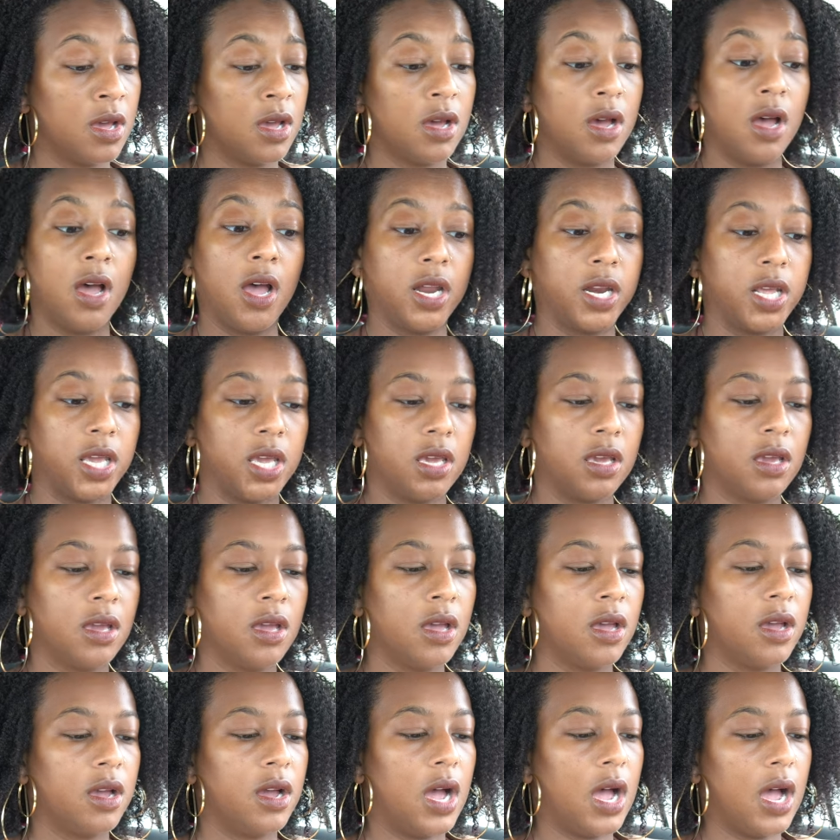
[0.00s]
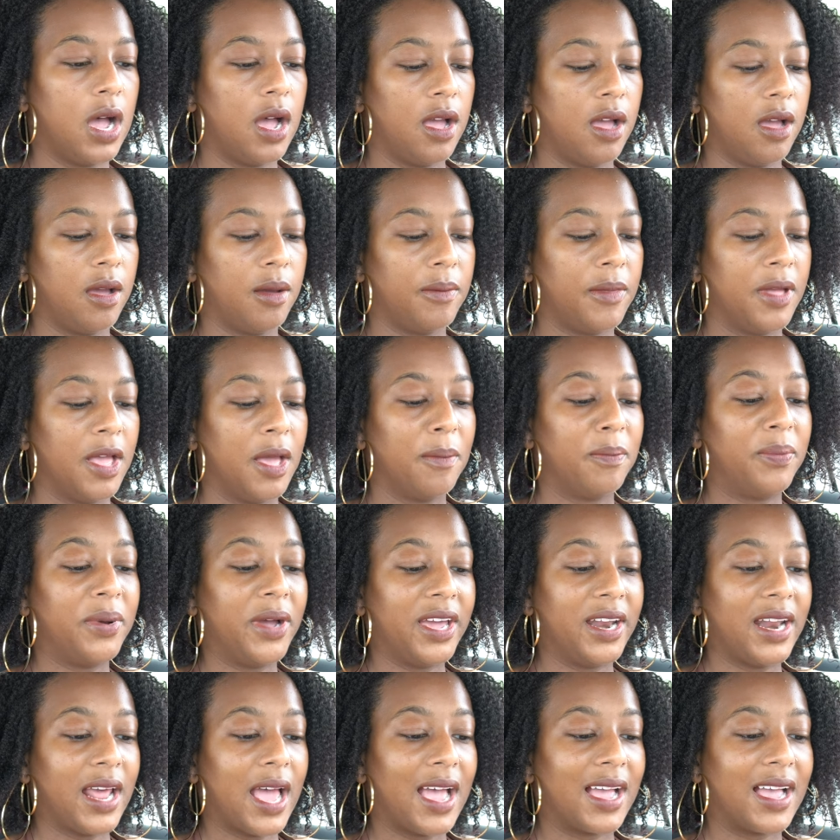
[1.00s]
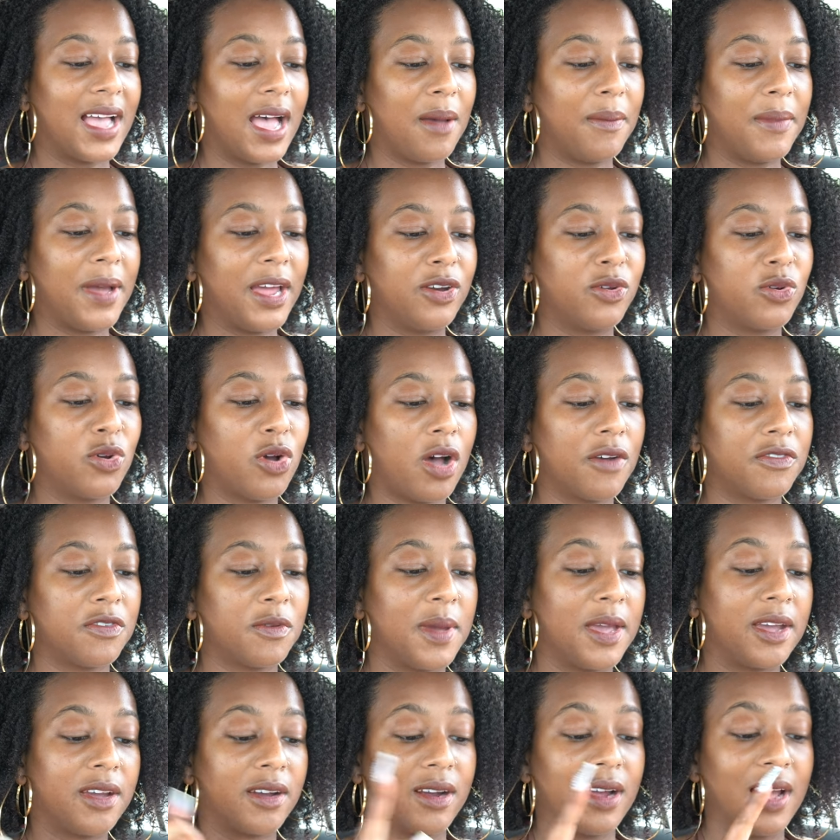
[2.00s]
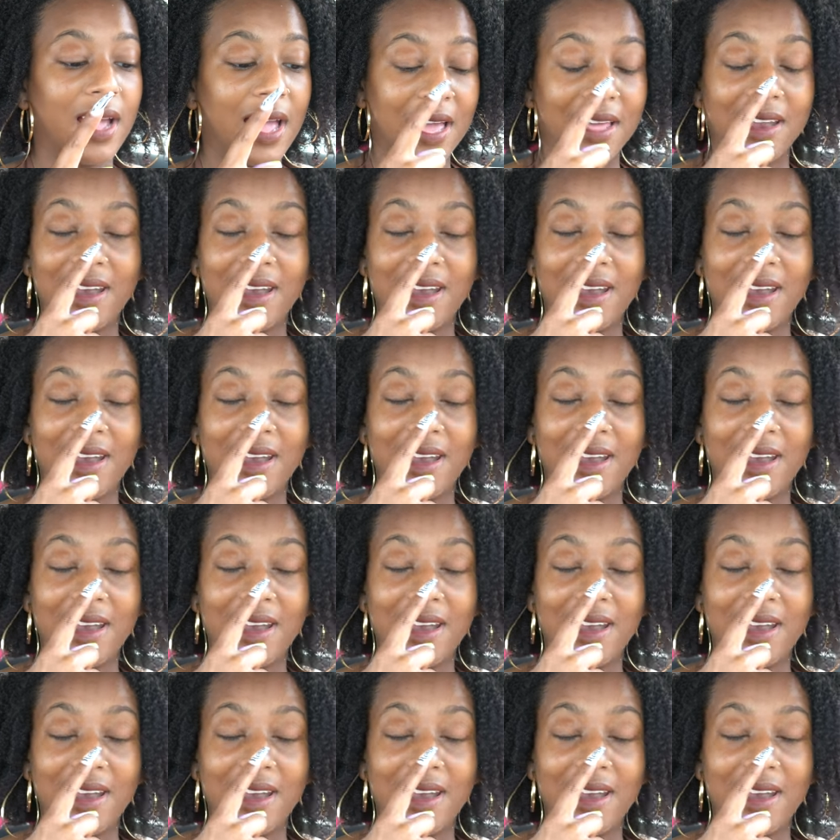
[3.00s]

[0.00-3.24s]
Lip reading: Honey, But I got my new coffee maker.